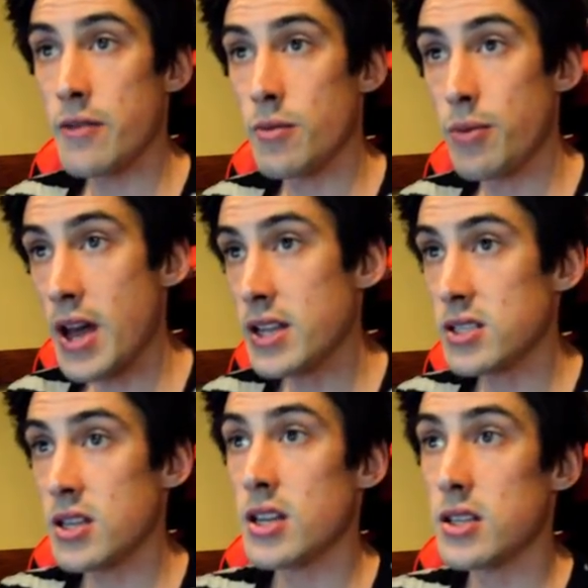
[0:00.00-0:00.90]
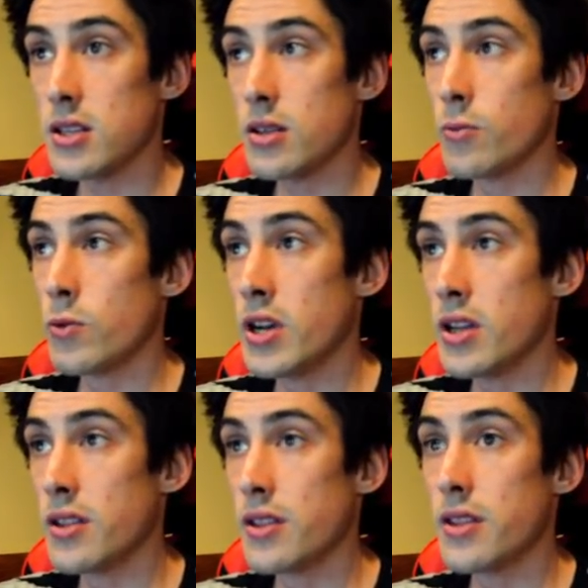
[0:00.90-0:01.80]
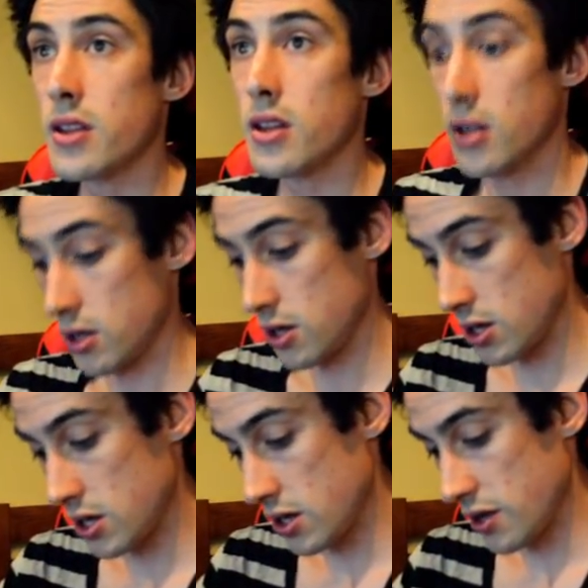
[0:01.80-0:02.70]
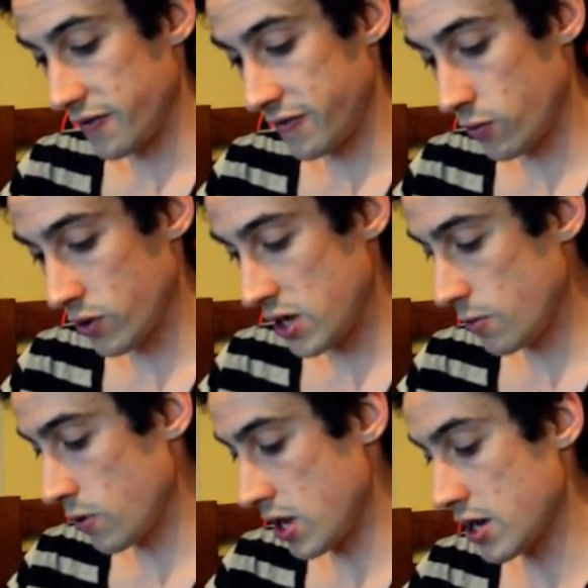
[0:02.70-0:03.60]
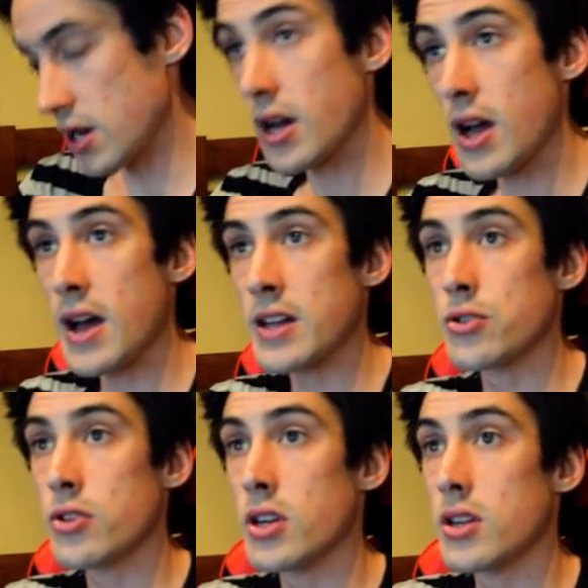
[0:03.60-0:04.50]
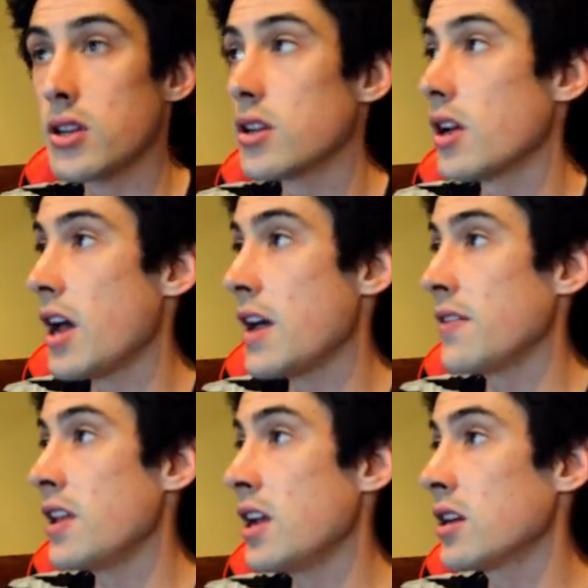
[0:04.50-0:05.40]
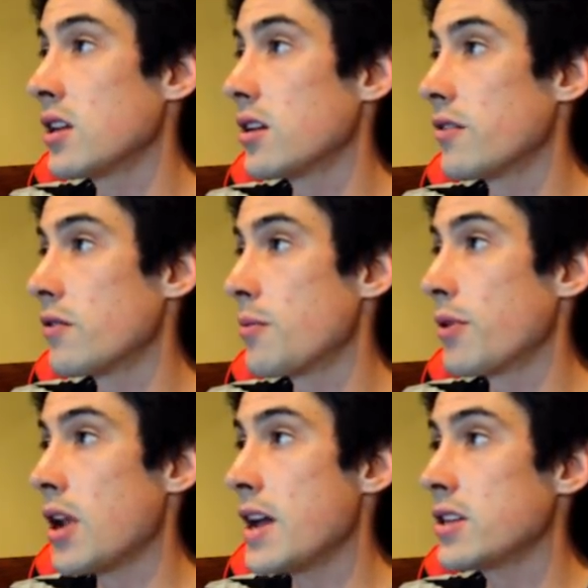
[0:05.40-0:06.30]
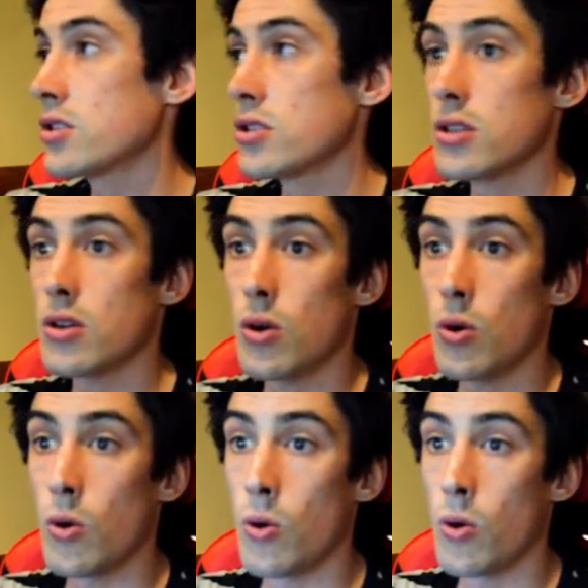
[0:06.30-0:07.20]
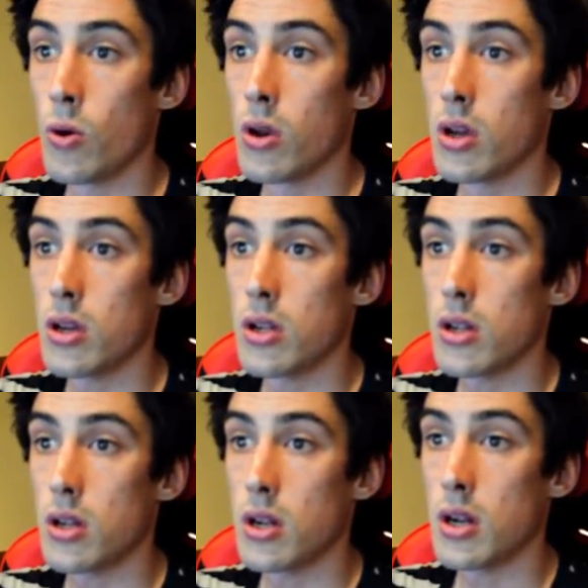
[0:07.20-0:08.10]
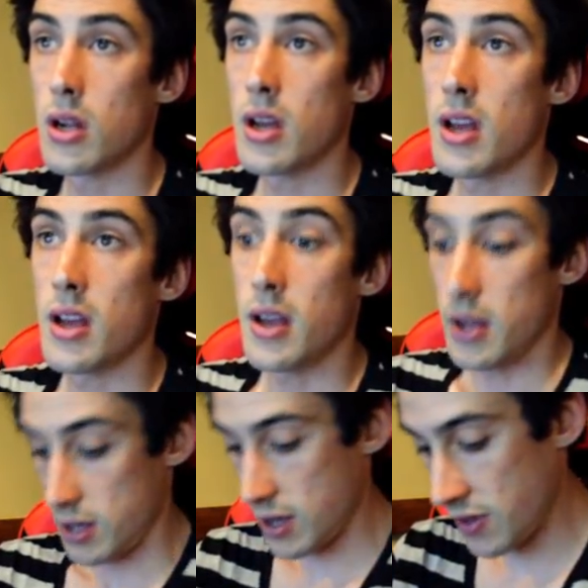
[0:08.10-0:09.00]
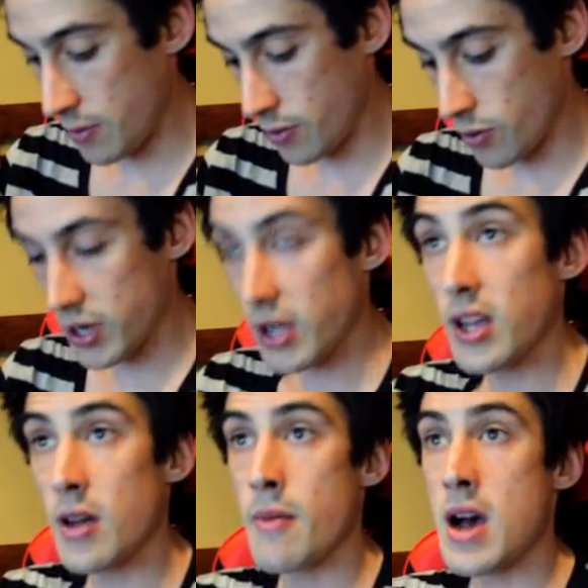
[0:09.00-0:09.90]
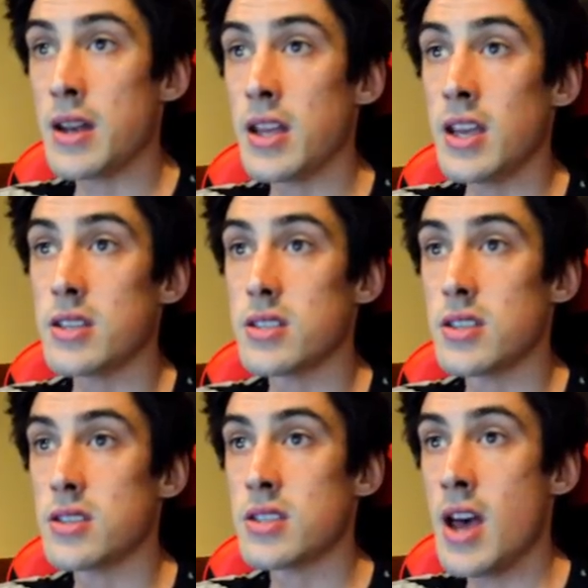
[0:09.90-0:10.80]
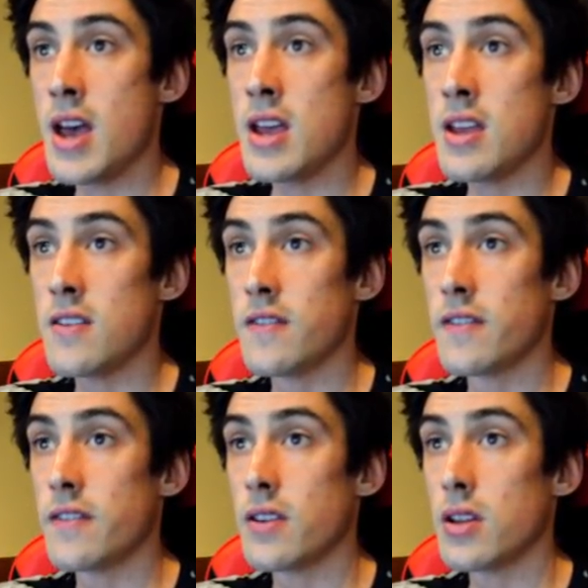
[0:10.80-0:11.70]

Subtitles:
and replace it with 4100, and then replace all. And then we want to Command S to save,